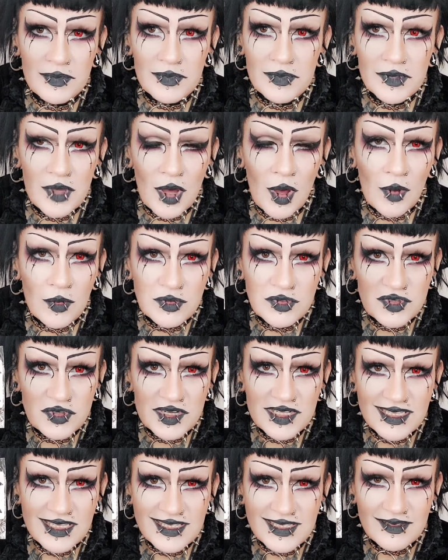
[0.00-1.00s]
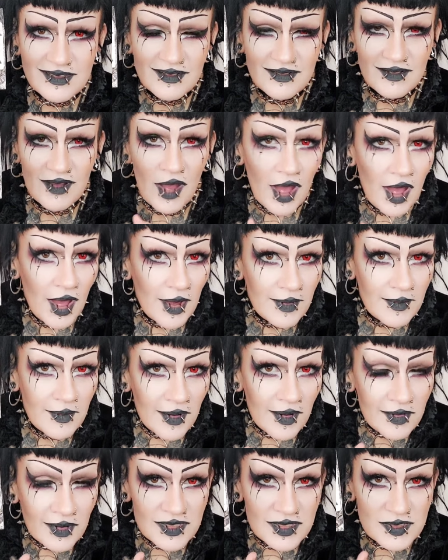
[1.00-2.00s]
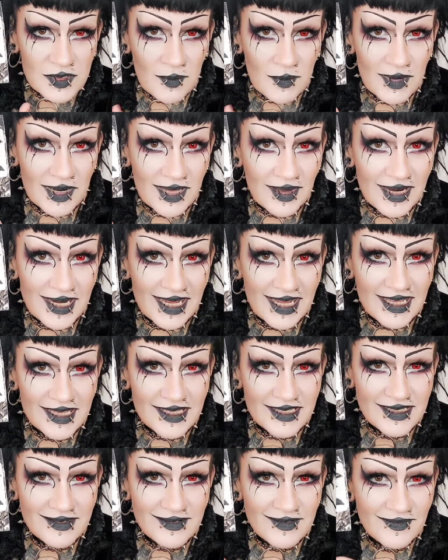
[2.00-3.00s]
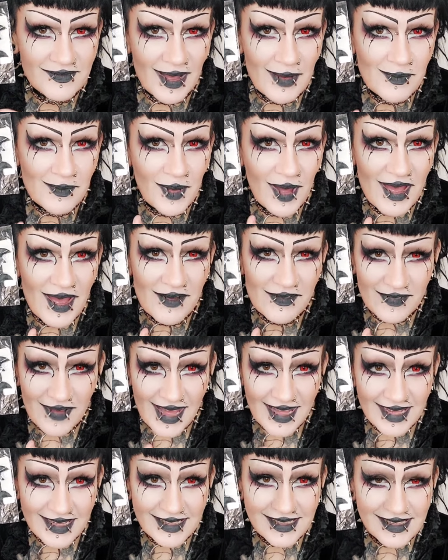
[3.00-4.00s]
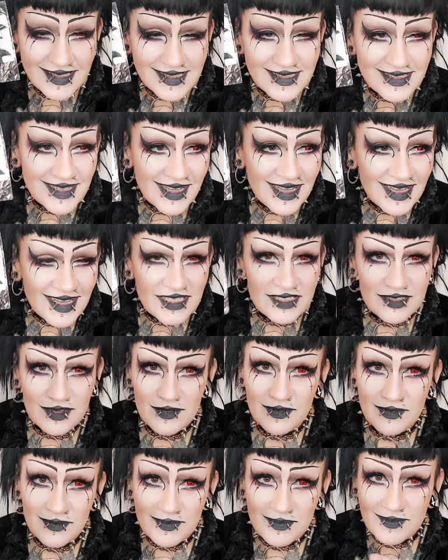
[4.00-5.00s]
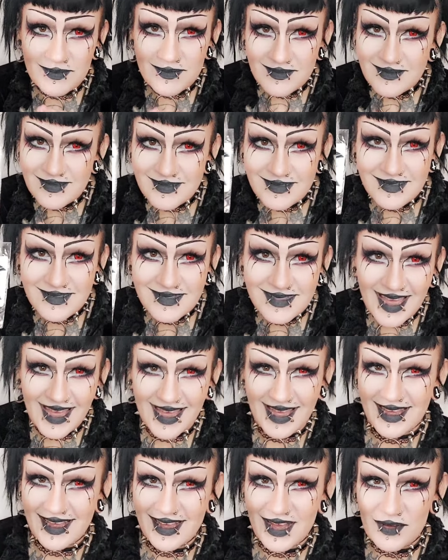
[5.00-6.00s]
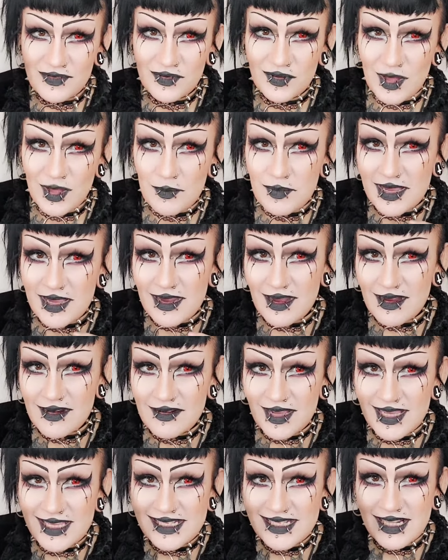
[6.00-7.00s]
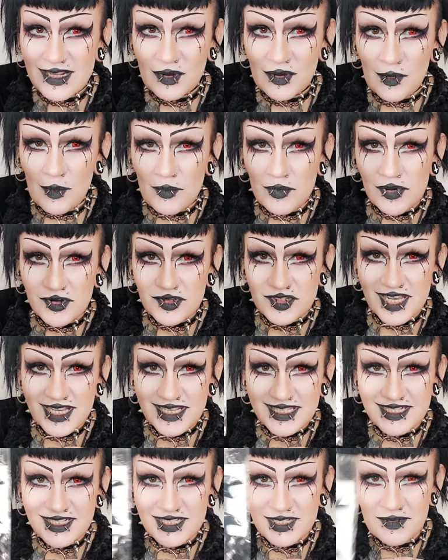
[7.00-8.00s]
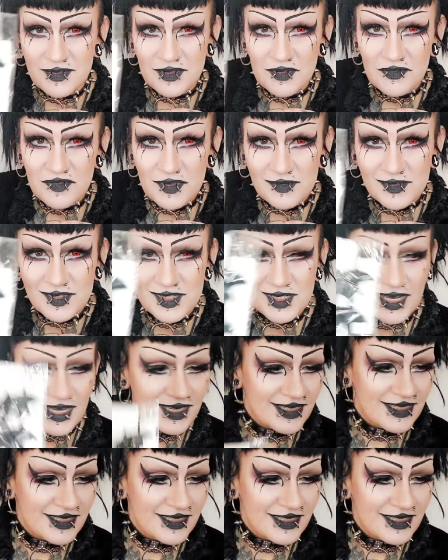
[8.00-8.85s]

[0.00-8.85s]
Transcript: cauldrons. I've got so many ideas. Vampire fangs. So yeah, I thought that'd be a nice little project to do in the future.